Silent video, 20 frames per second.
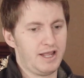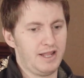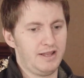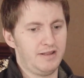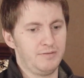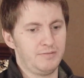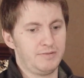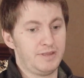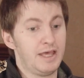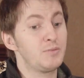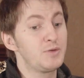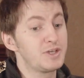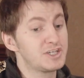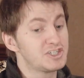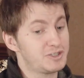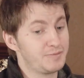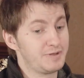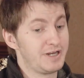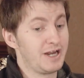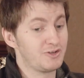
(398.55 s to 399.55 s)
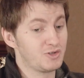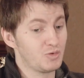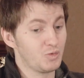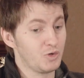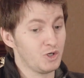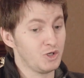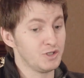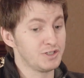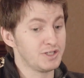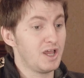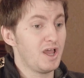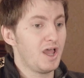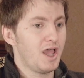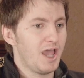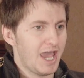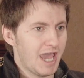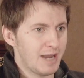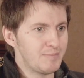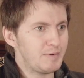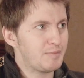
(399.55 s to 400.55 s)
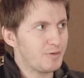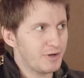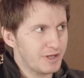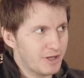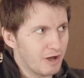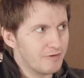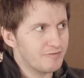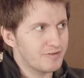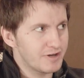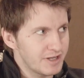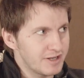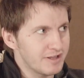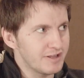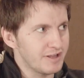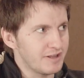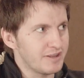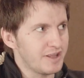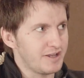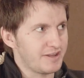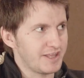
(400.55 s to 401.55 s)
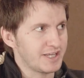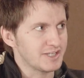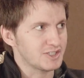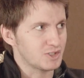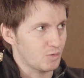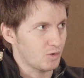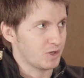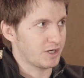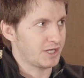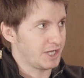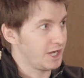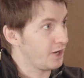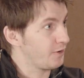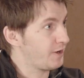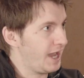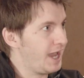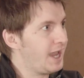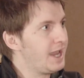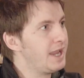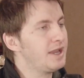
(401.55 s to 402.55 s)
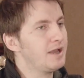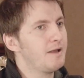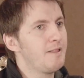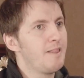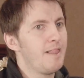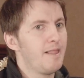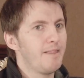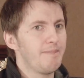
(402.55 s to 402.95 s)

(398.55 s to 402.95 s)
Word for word: And then we can ship it out to the world and be pretty confident that, things are working okay.